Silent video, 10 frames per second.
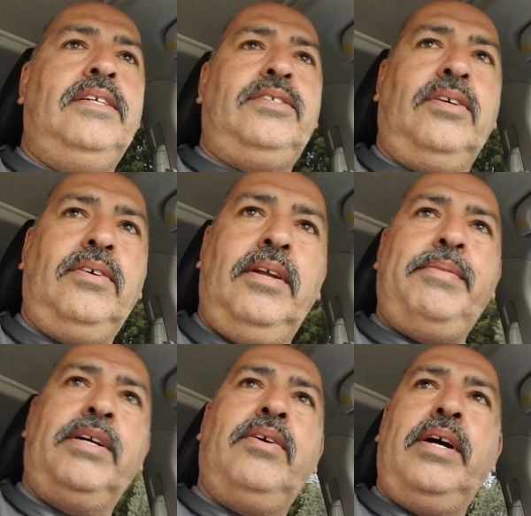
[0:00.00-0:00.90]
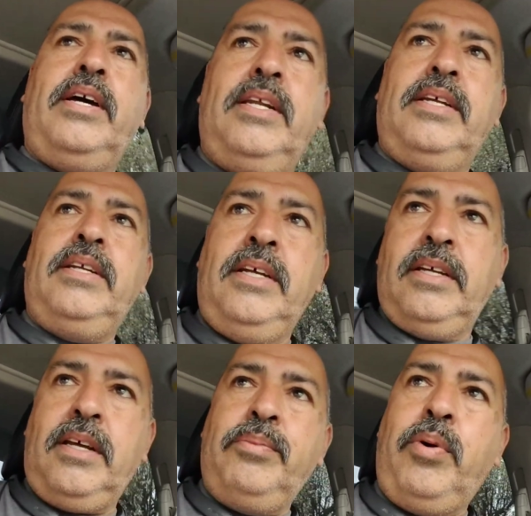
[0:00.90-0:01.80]
So let me go ahead and,
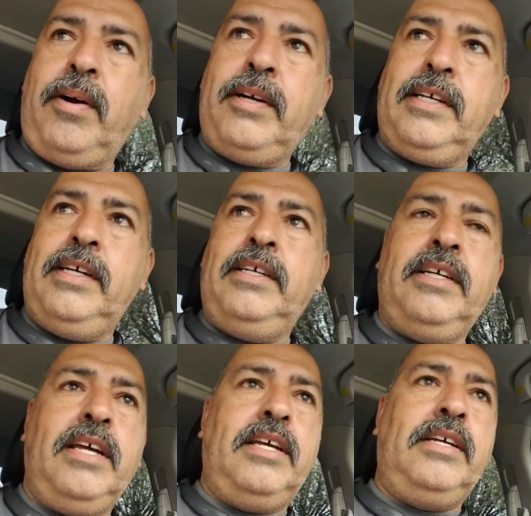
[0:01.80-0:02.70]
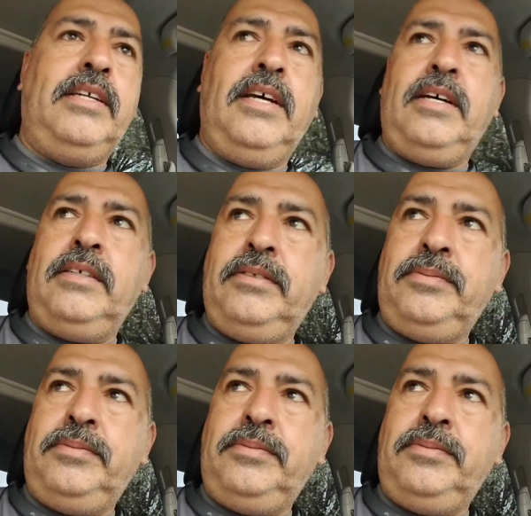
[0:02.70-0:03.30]
and park and uh,